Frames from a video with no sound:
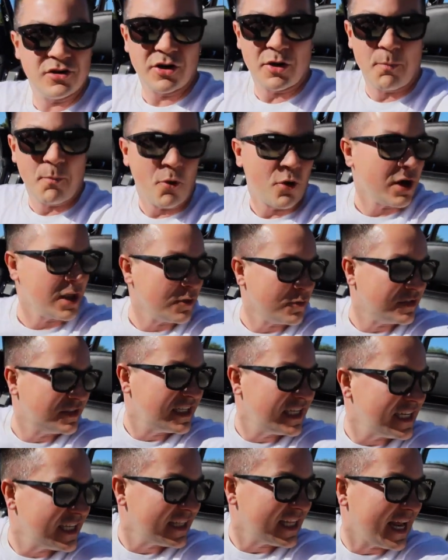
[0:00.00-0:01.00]
a little morning
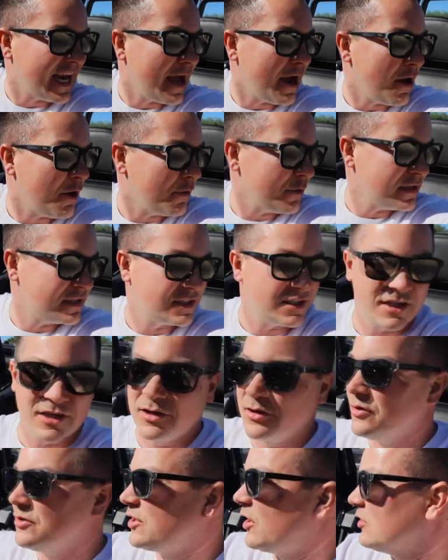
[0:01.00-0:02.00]
routine that I always
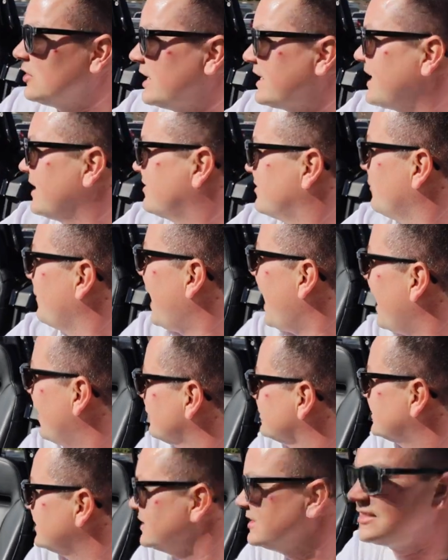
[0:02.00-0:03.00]
do. Go look at some
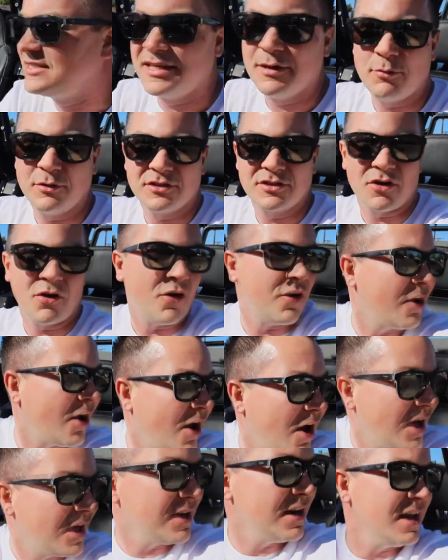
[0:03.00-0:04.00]
houses, see what's going
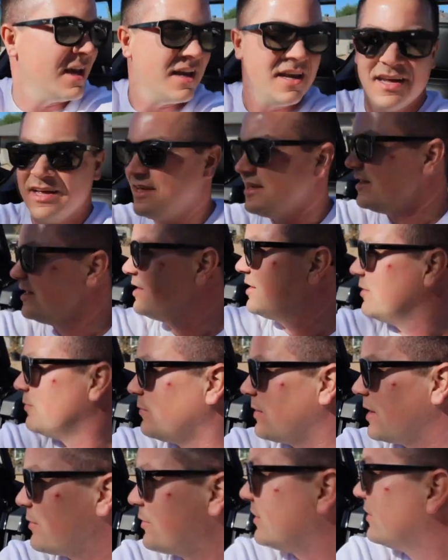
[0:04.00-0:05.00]
on.
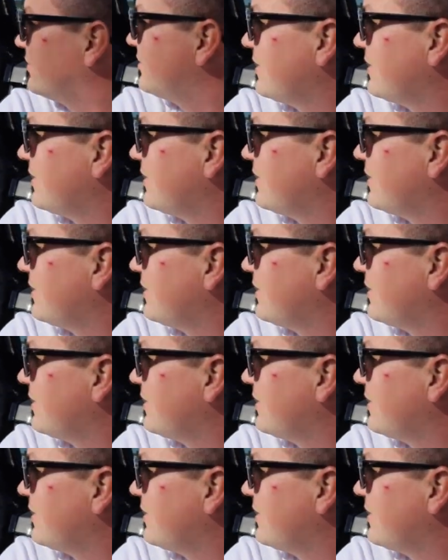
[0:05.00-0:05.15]
Maybe